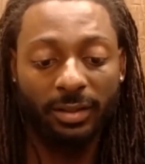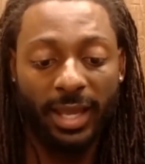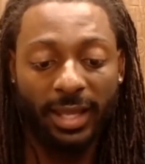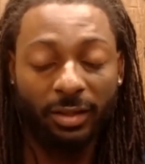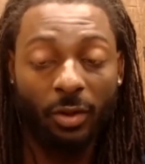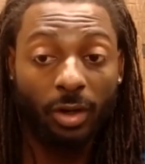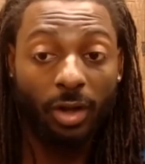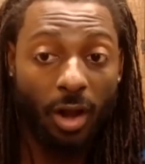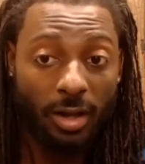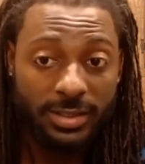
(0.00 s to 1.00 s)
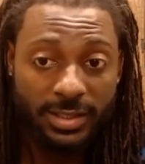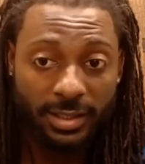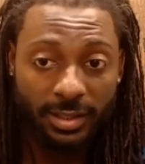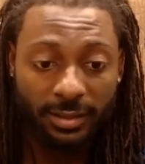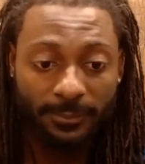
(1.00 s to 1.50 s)
at a lower cost.
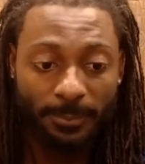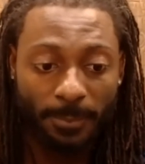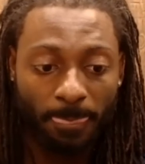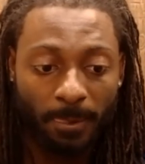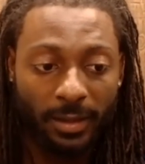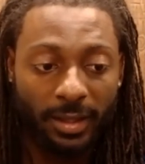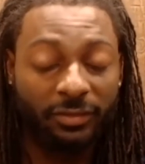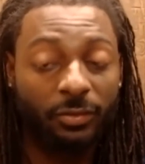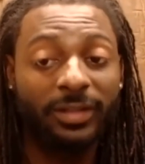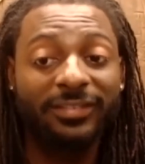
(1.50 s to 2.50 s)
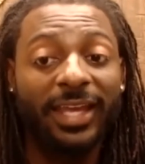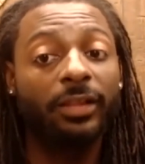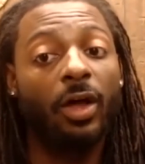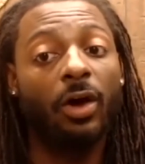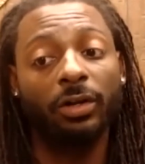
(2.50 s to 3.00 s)
It's going to take
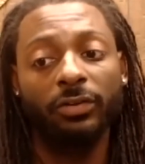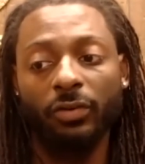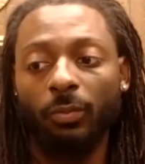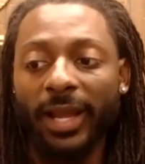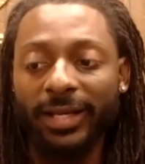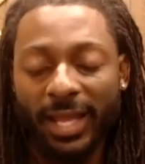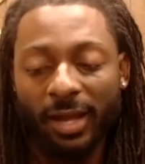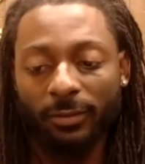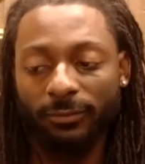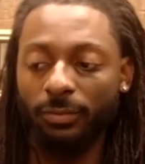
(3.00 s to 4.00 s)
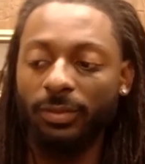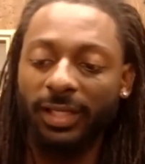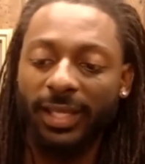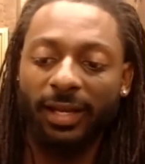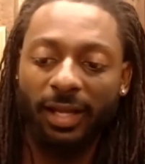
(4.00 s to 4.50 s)
longer. So right now, if you look
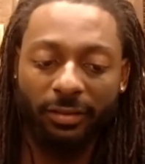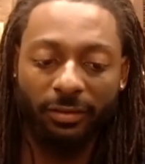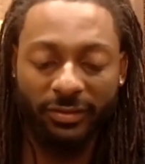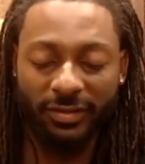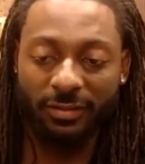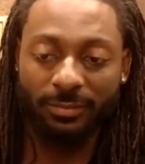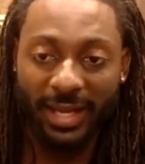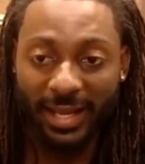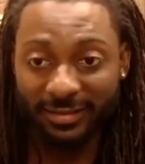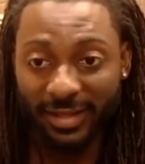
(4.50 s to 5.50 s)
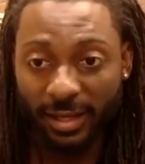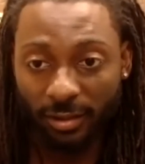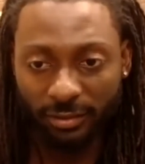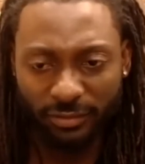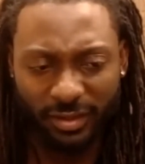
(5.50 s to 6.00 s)
at other systems that has LiDAR,
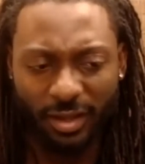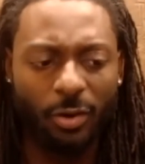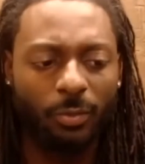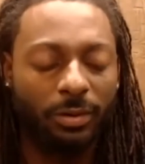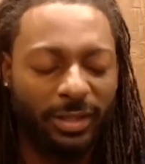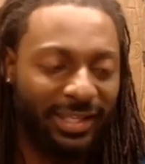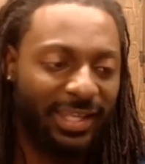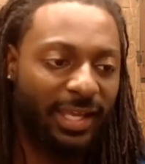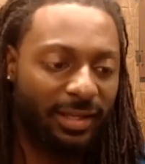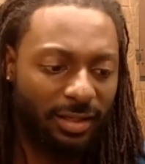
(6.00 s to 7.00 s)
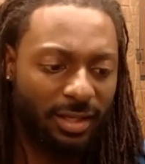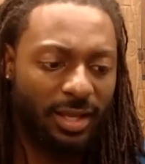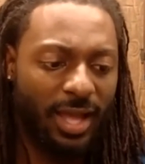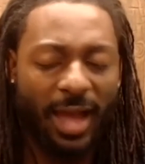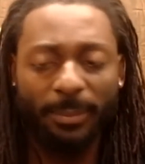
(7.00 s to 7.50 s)
you say, oh, well, it can't
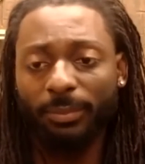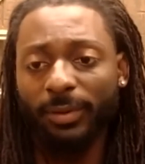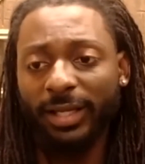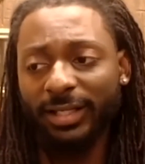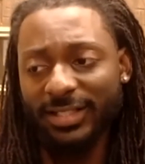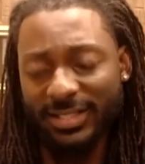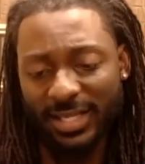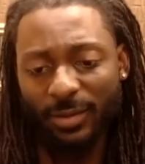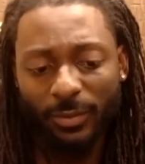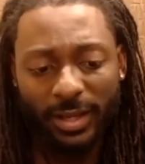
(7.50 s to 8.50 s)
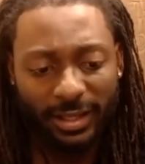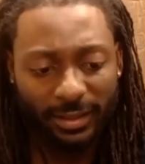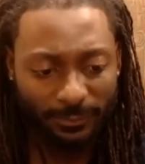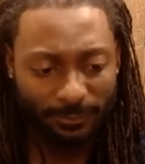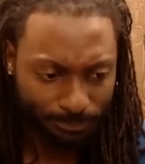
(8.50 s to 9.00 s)
operate in the same
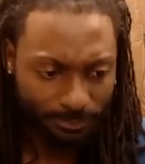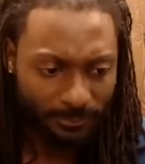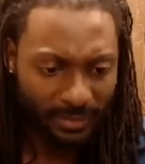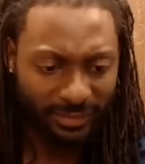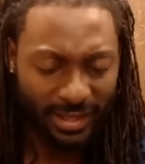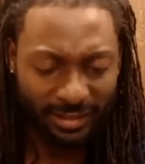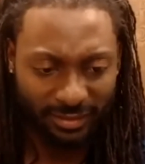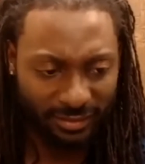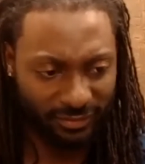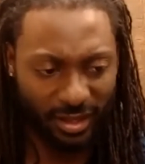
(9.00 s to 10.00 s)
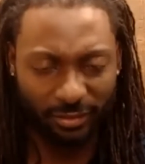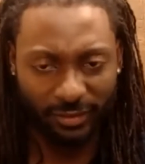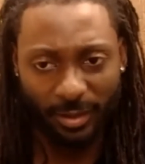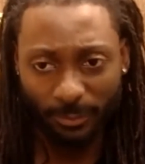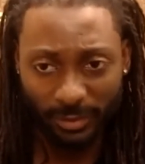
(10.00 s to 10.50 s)
way that this other
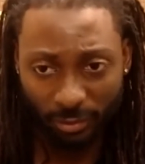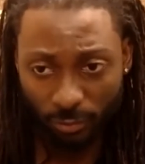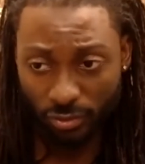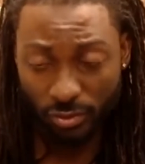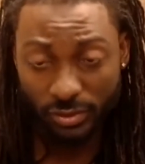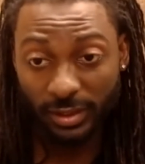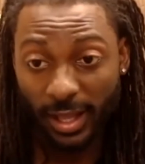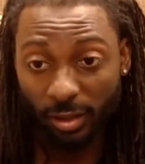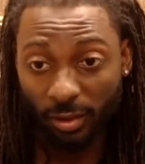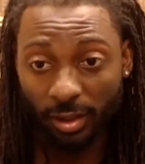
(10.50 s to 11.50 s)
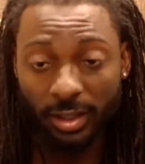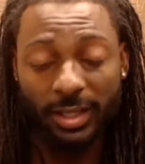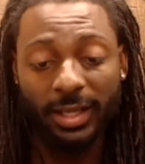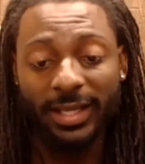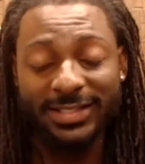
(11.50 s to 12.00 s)
company who's using LiDAR
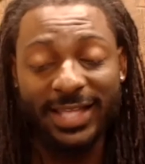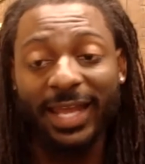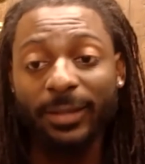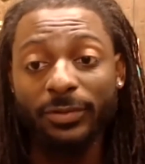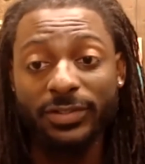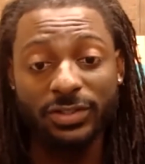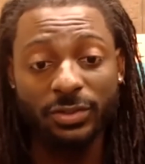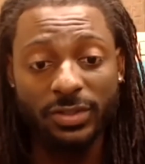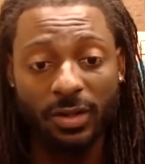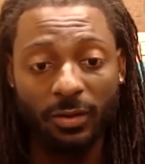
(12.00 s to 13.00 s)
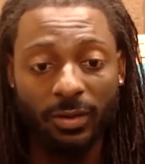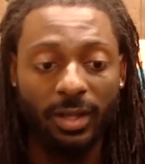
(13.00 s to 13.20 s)
is not able to do so.